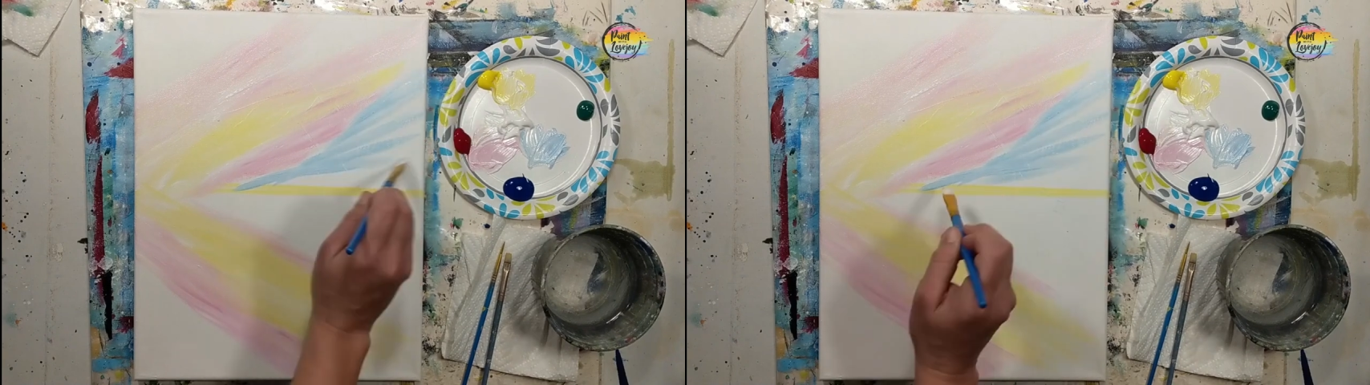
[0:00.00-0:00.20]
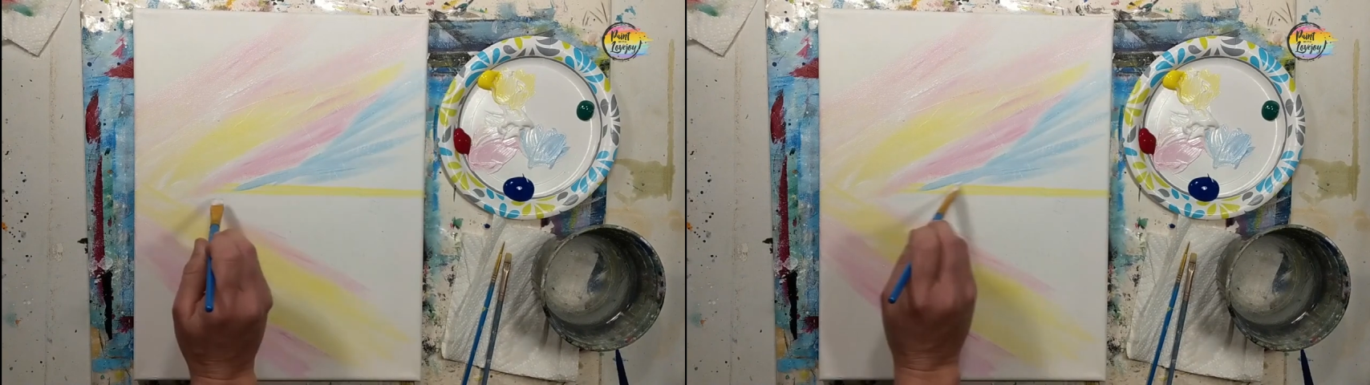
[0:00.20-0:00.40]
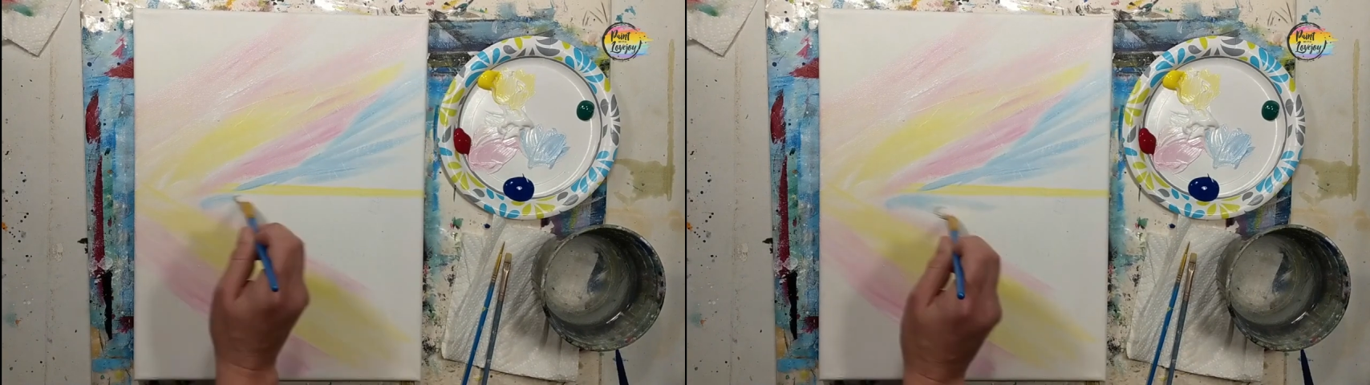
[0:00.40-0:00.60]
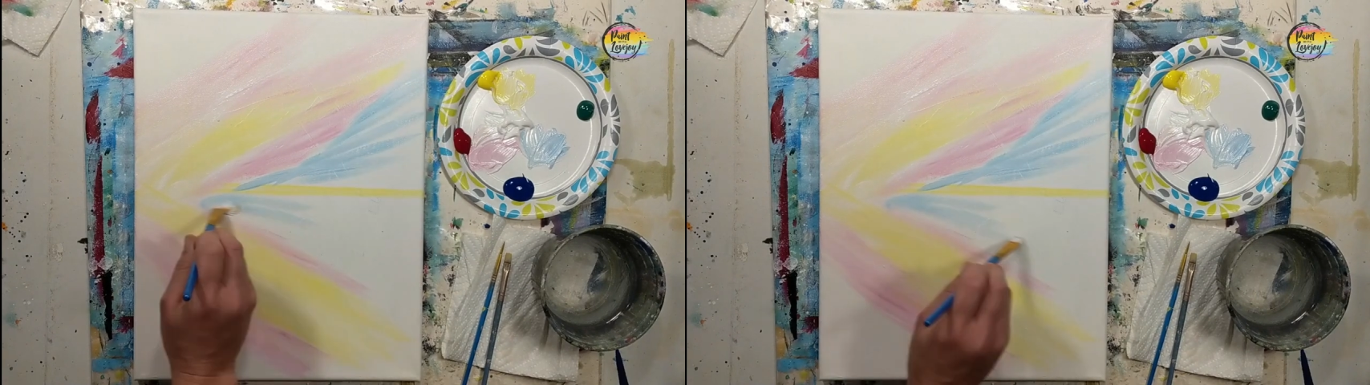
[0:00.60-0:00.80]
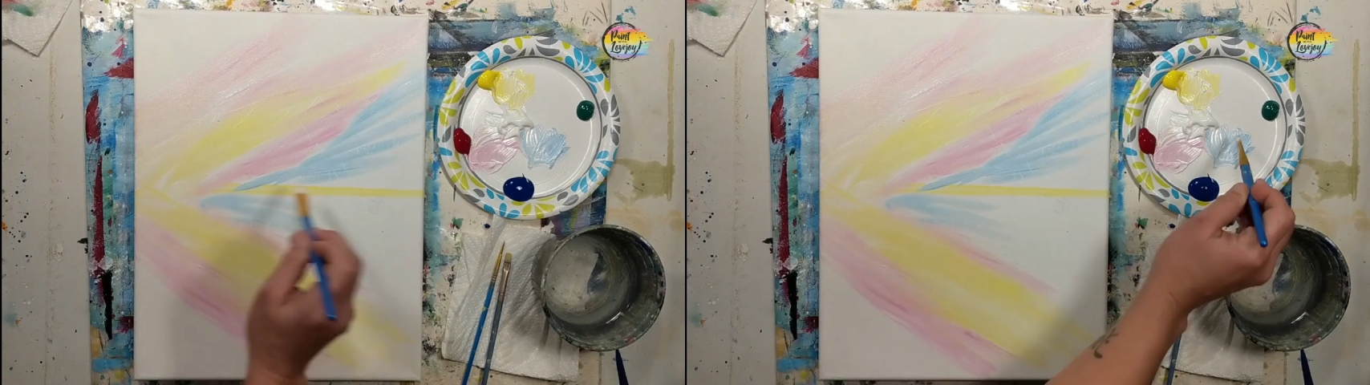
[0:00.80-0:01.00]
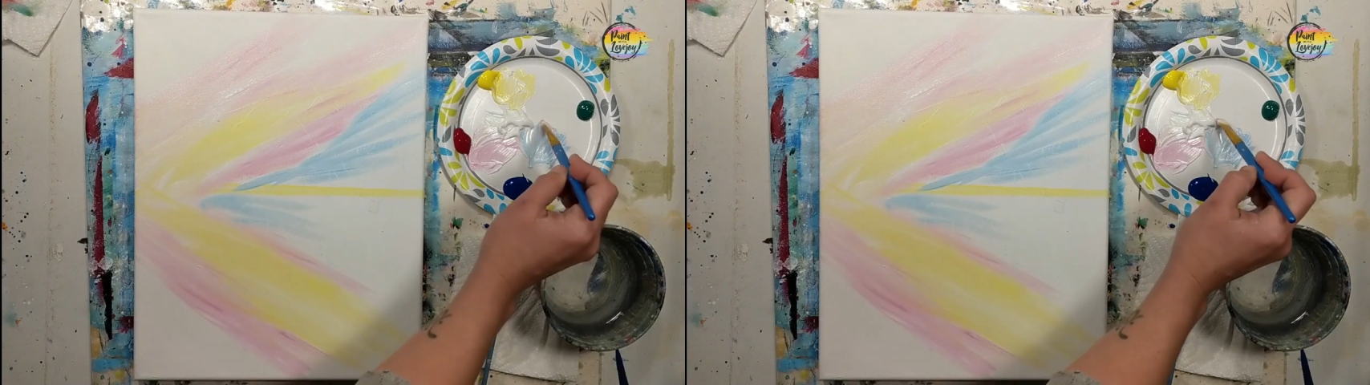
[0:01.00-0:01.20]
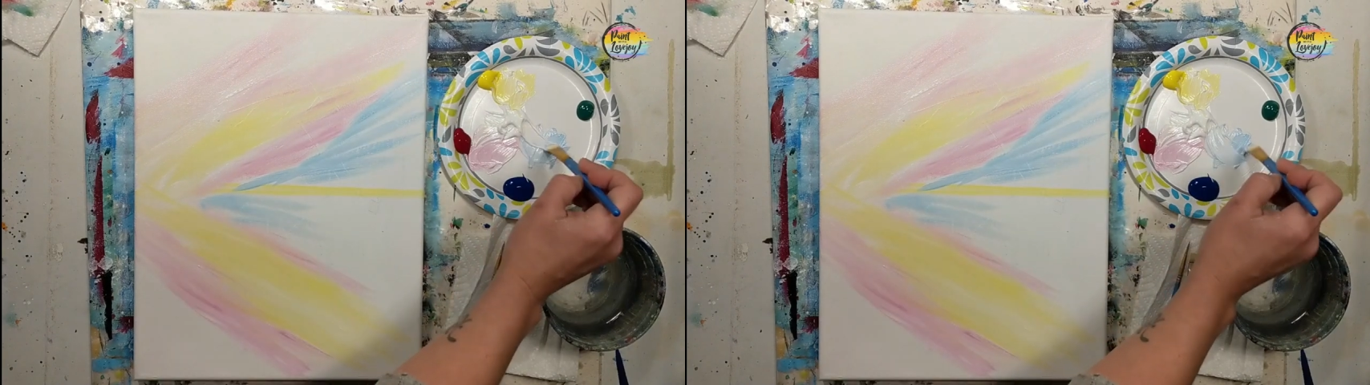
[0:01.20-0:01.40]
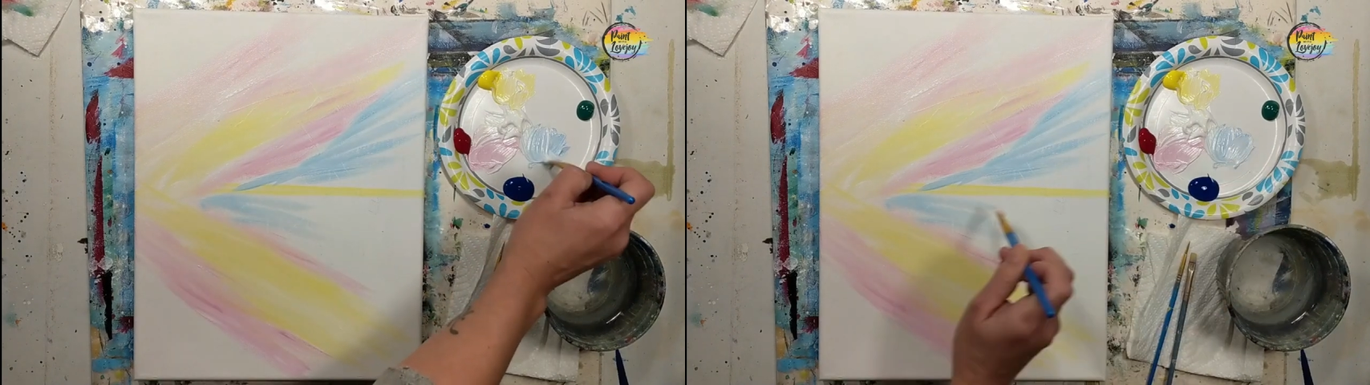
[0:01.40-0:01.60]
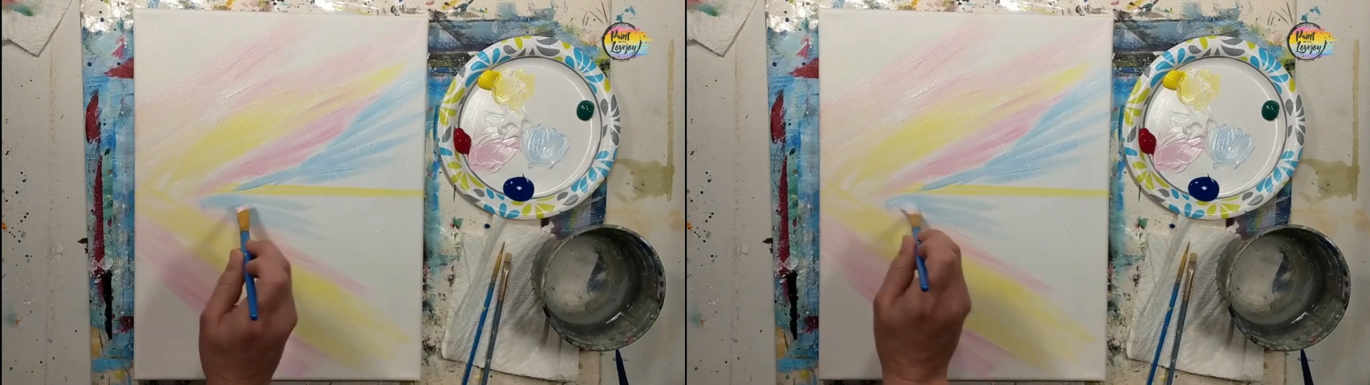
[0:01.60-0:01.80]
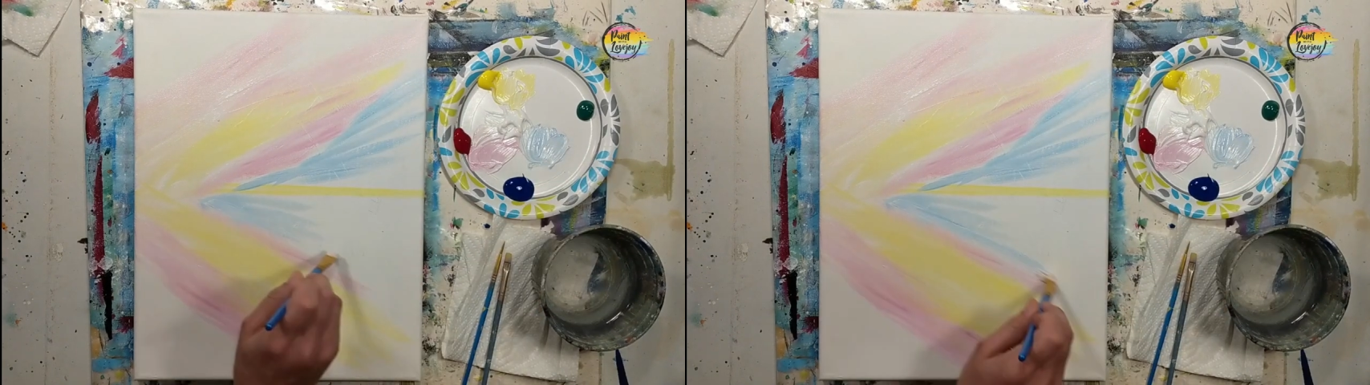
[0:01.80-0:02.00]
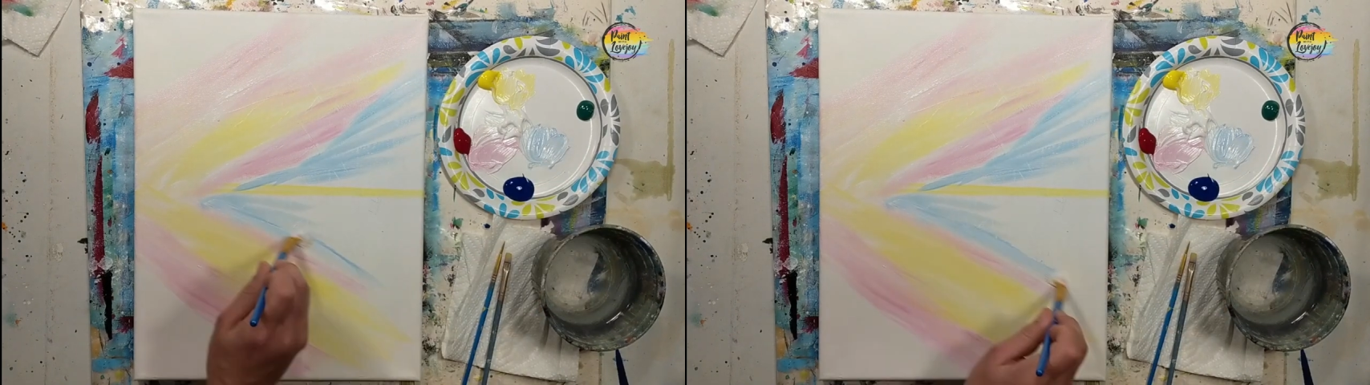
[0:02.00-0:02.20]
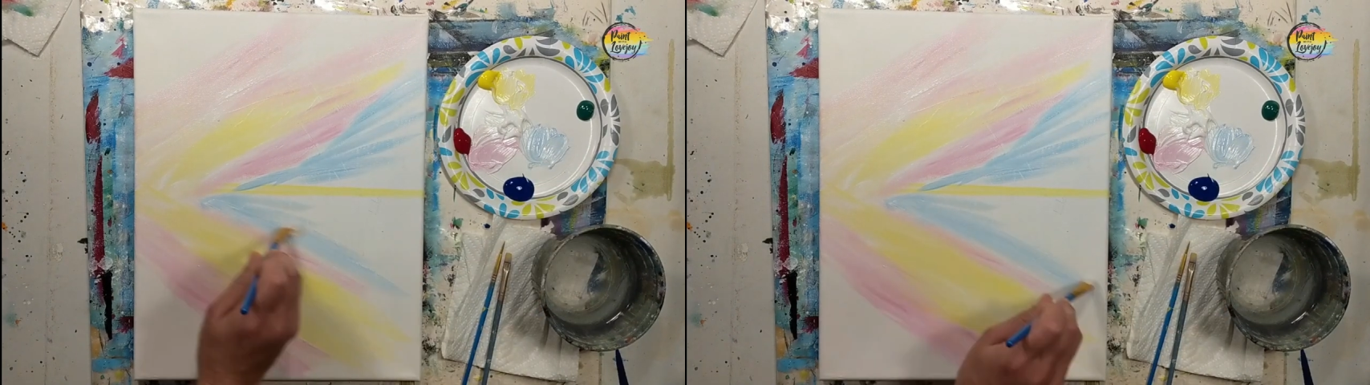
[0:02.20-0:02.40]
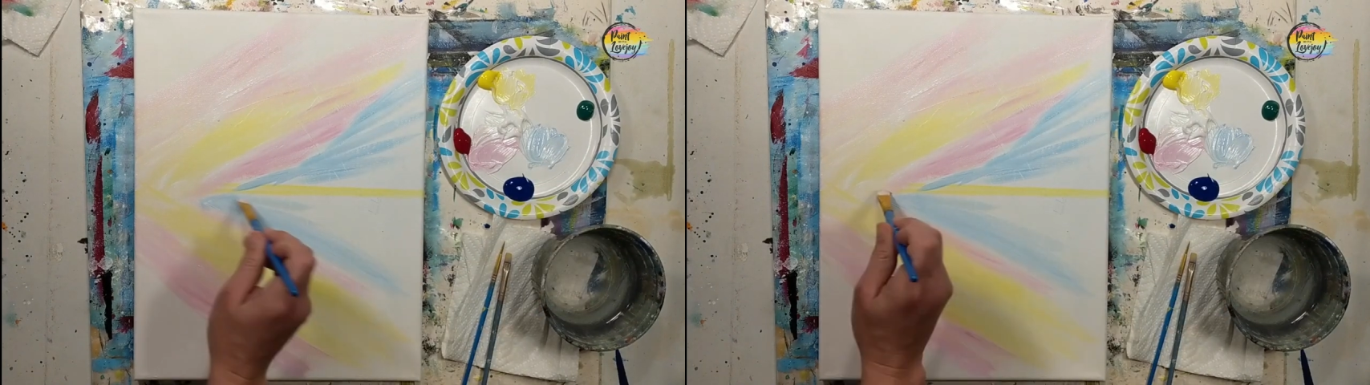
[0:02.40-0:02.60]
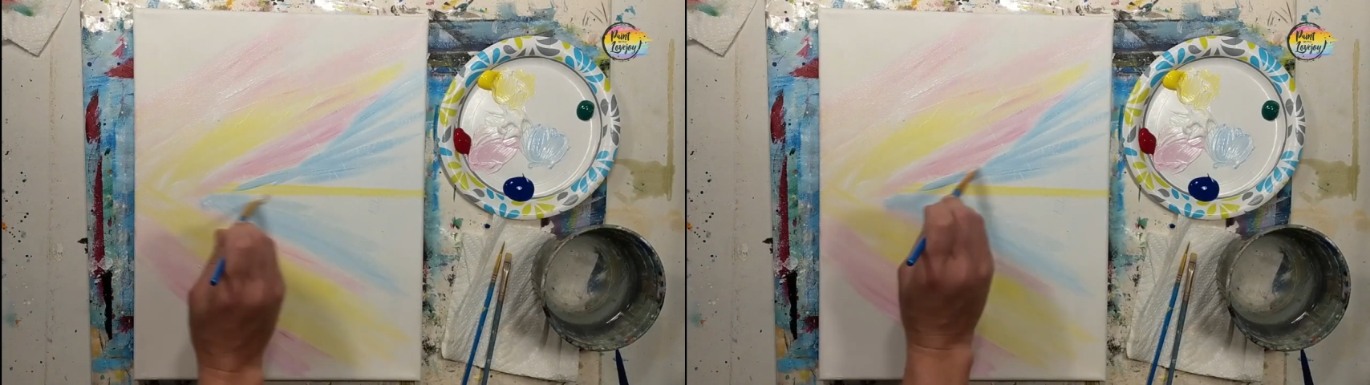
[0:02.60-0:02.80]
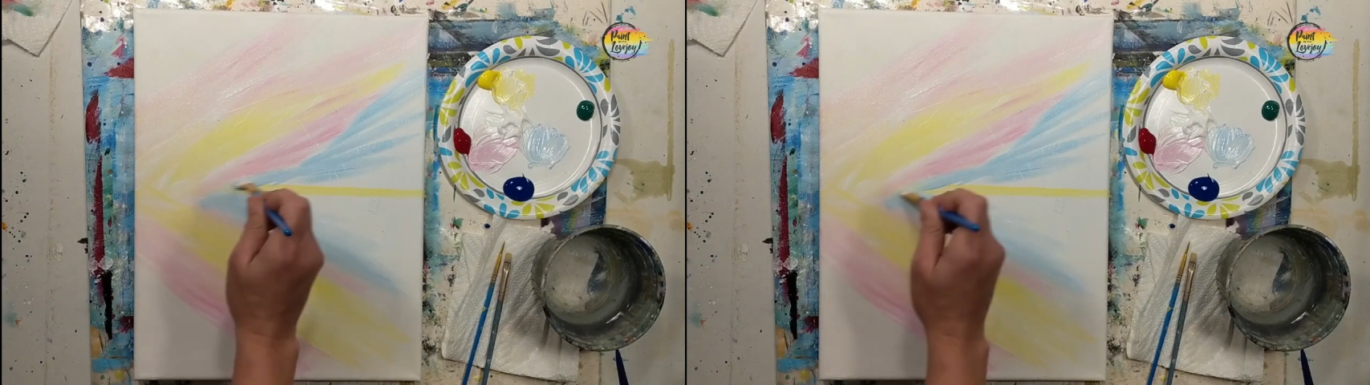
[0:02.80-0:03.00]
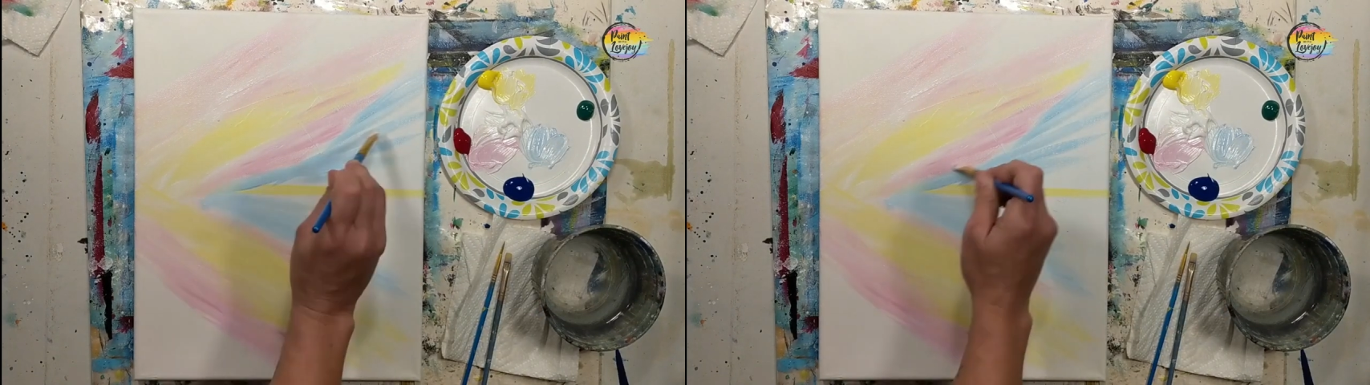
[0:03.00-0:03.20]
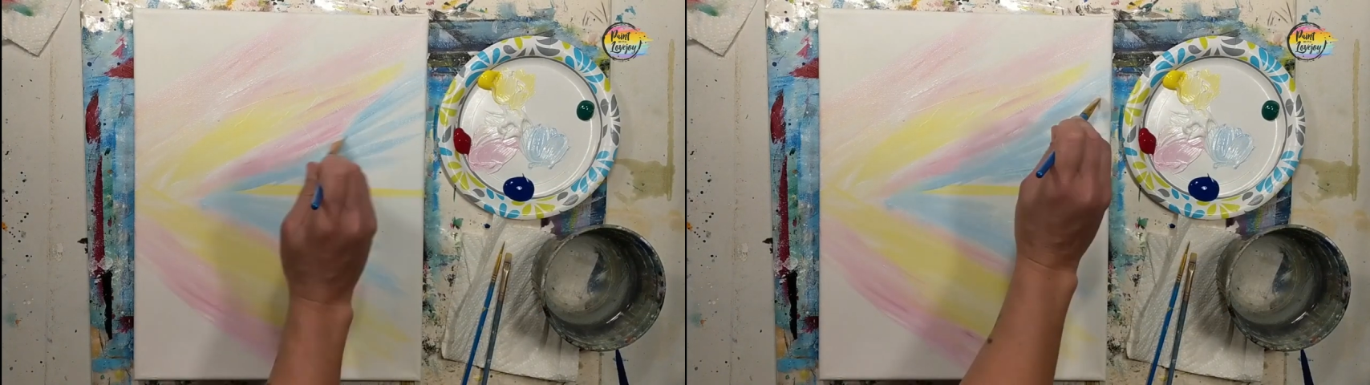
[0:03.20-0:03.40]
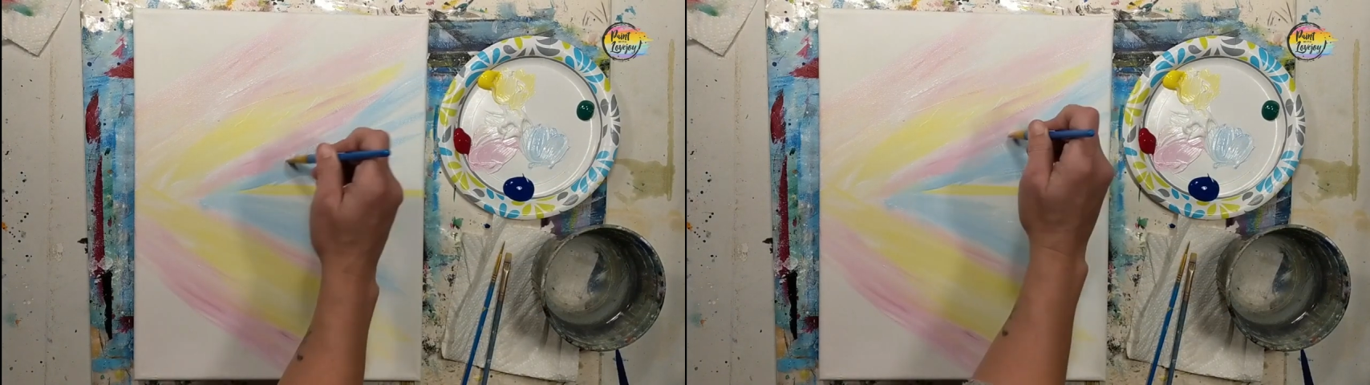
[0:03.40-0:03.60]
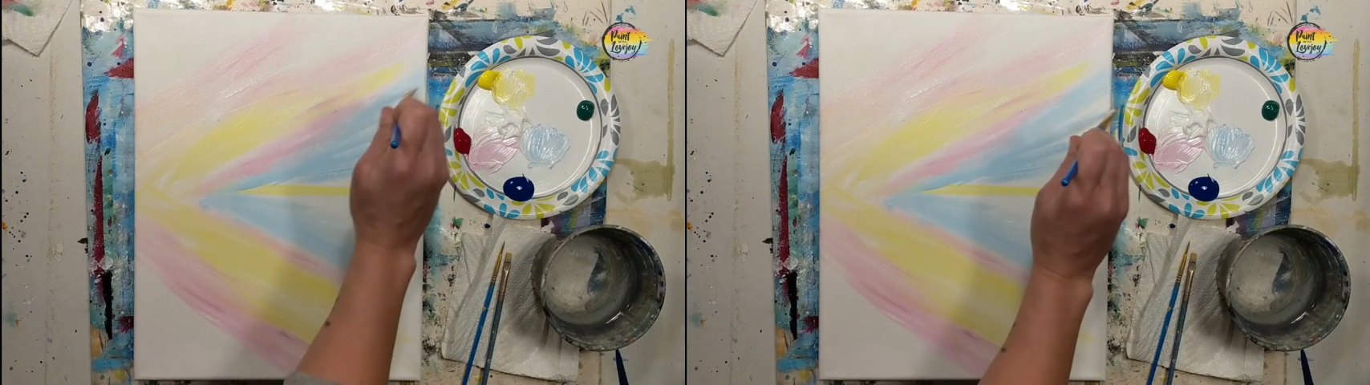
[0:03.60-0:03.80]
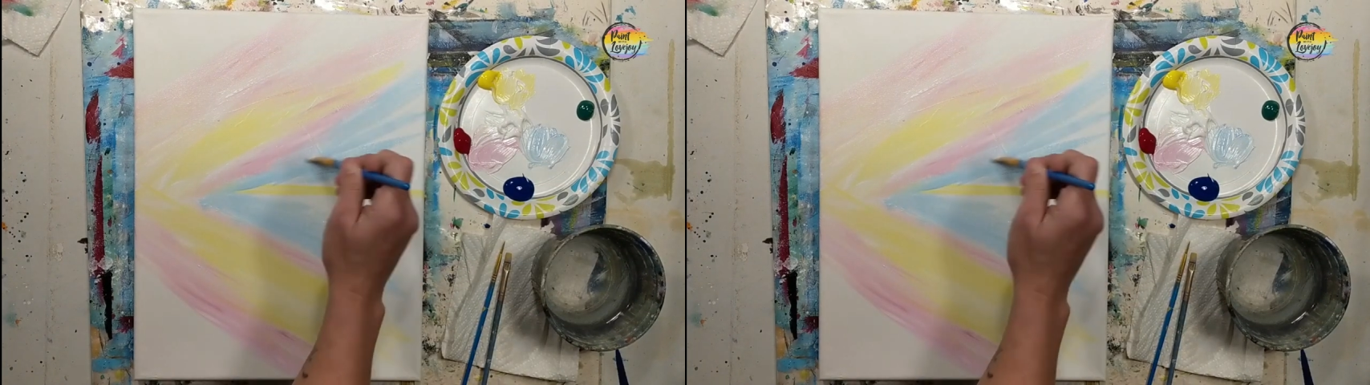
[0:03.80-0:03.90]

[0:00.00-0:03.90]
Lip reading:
(no speaker visible)